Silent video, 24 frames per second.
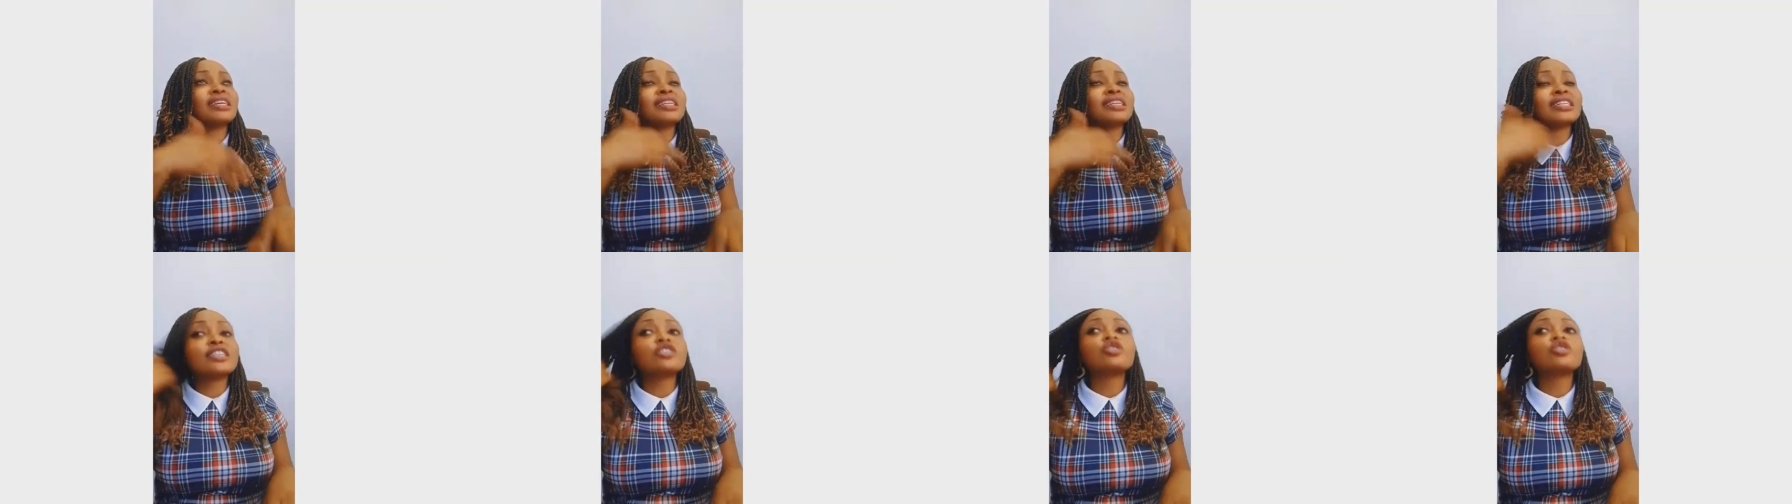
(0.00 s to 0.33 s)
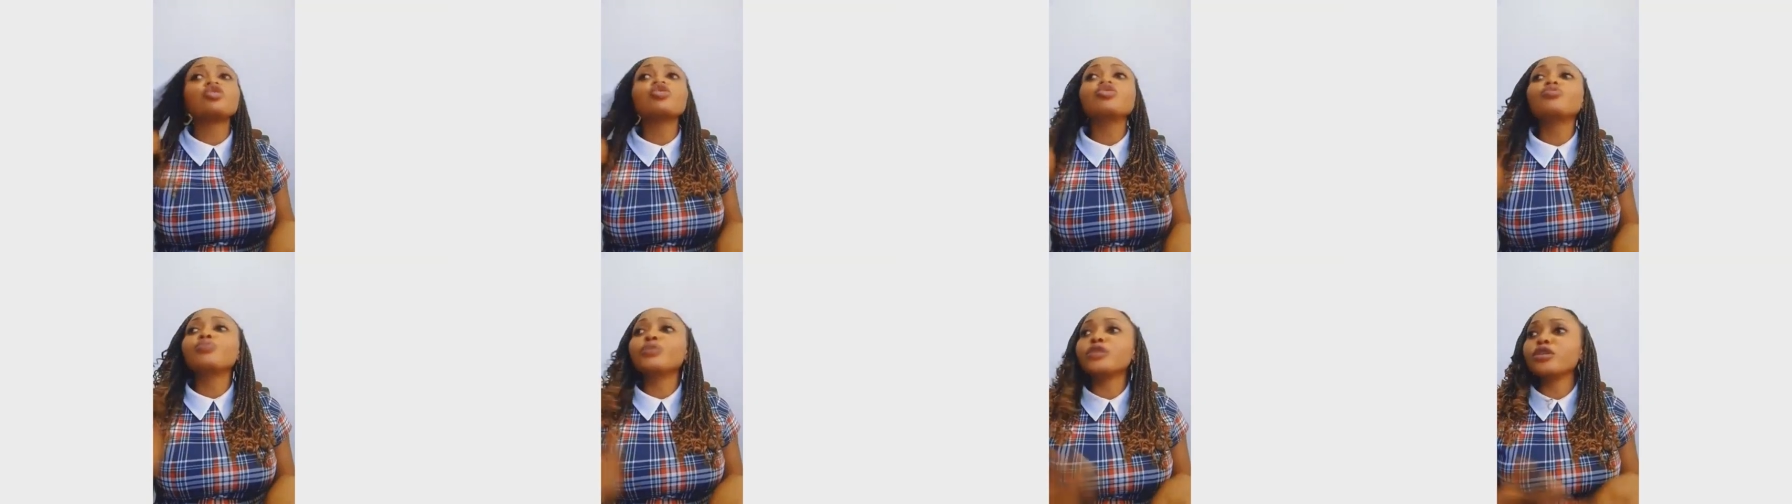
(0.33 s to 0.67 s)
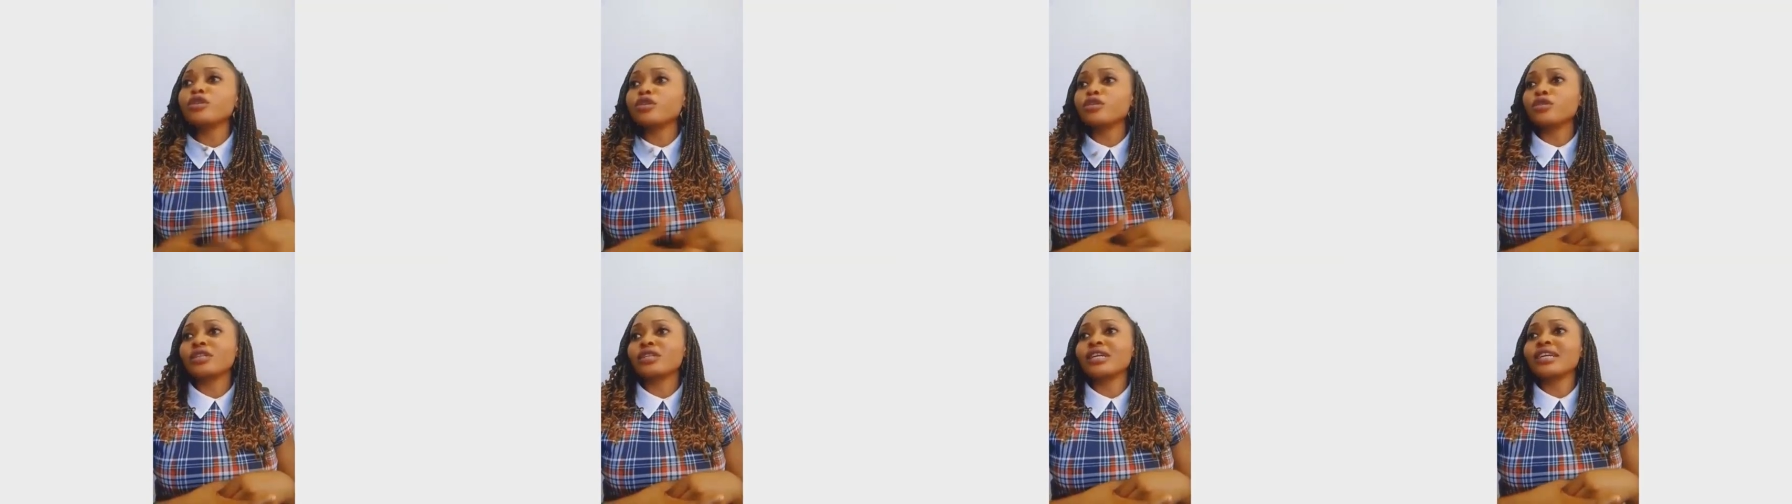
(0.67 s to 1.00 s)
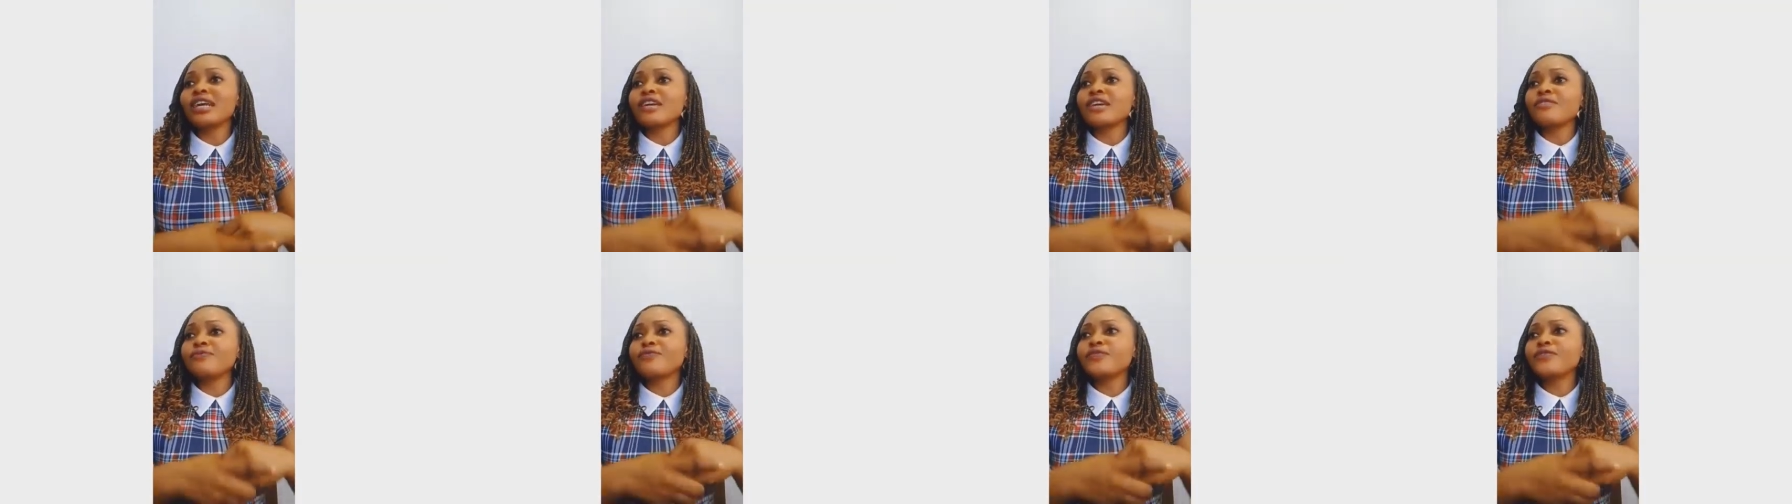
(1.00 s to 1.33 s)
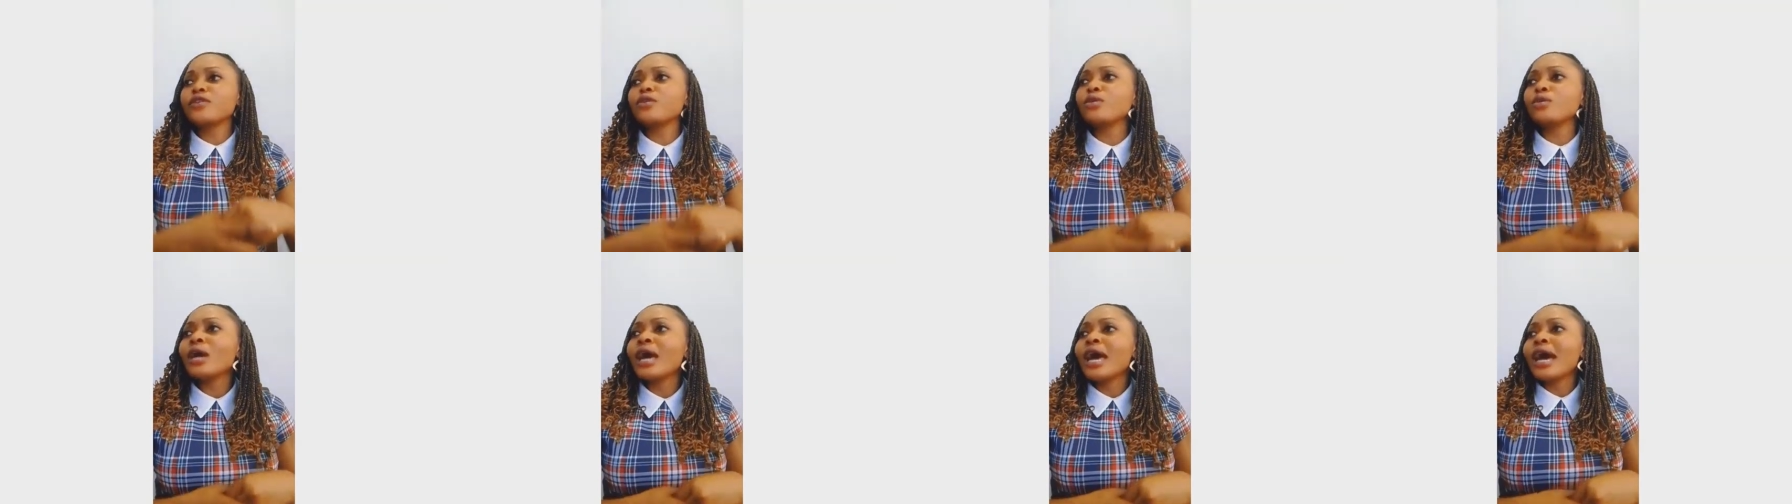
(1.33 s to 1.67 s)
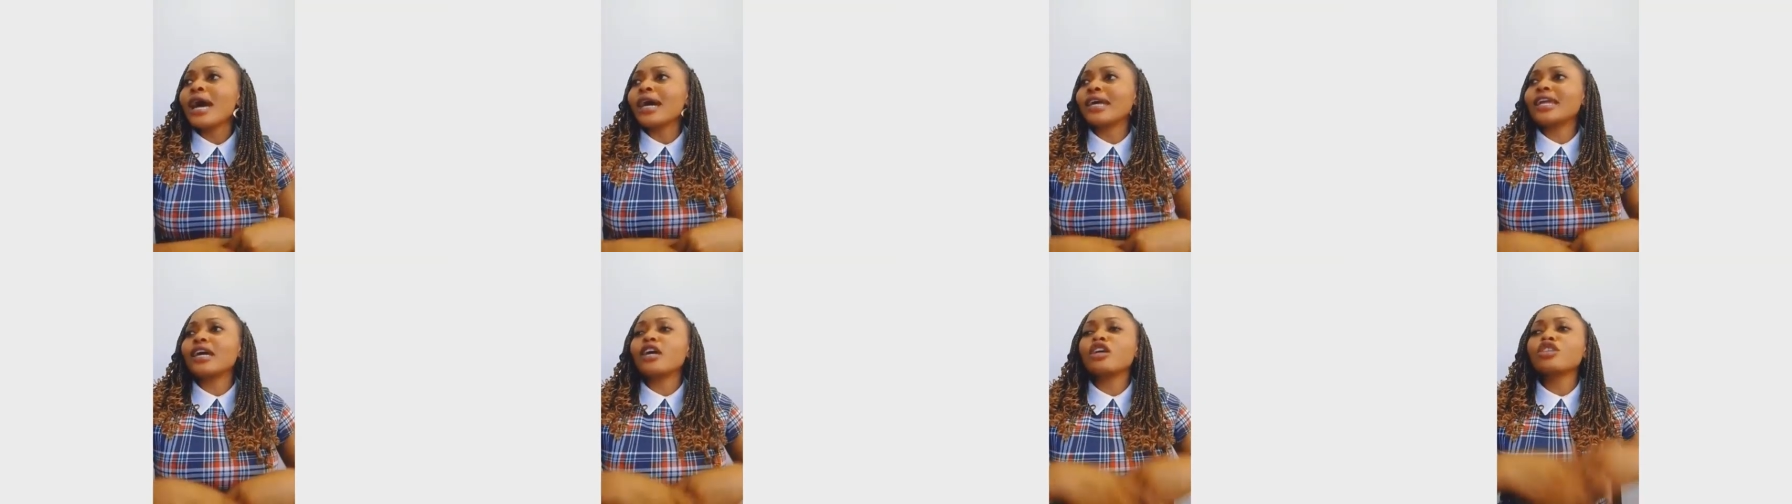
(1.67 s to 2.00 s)
They should be honored. And I
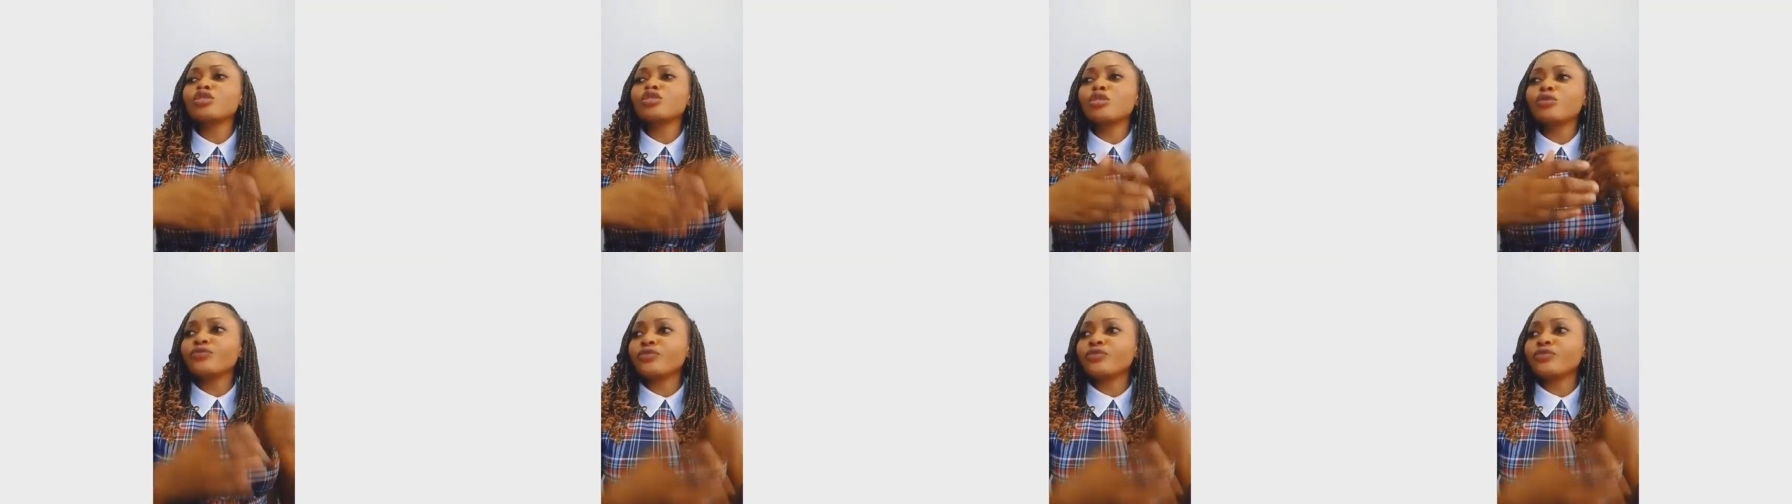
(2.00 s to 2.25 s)
also